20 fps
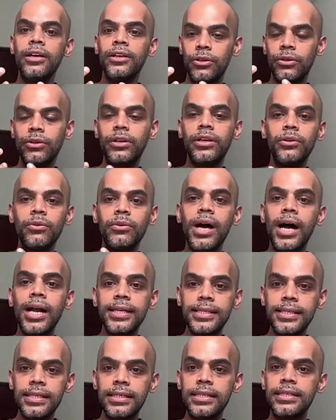you can't
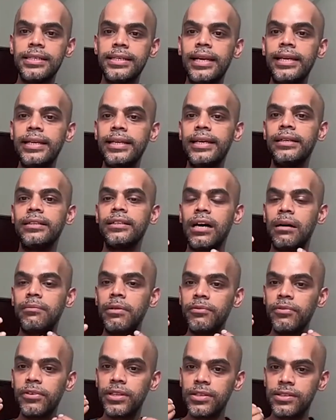sit in Delhi and come
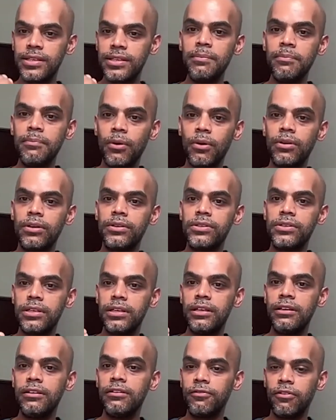up with the same
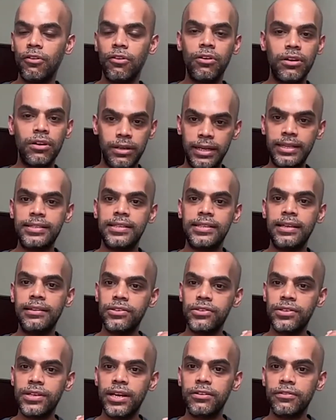policy for, let's say, the
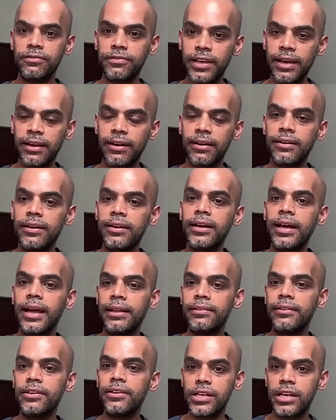state of Kerala
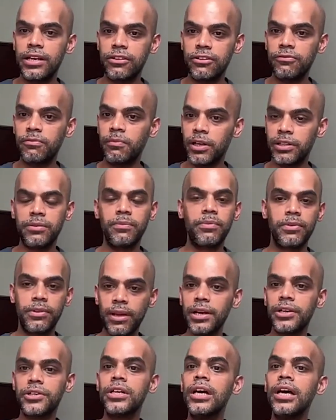and the state of Madhya
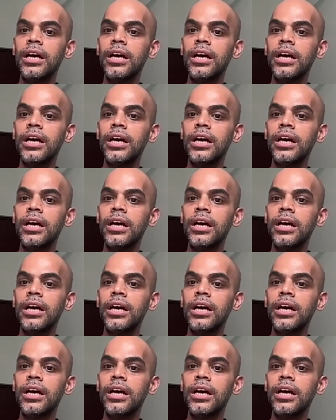Pradesh,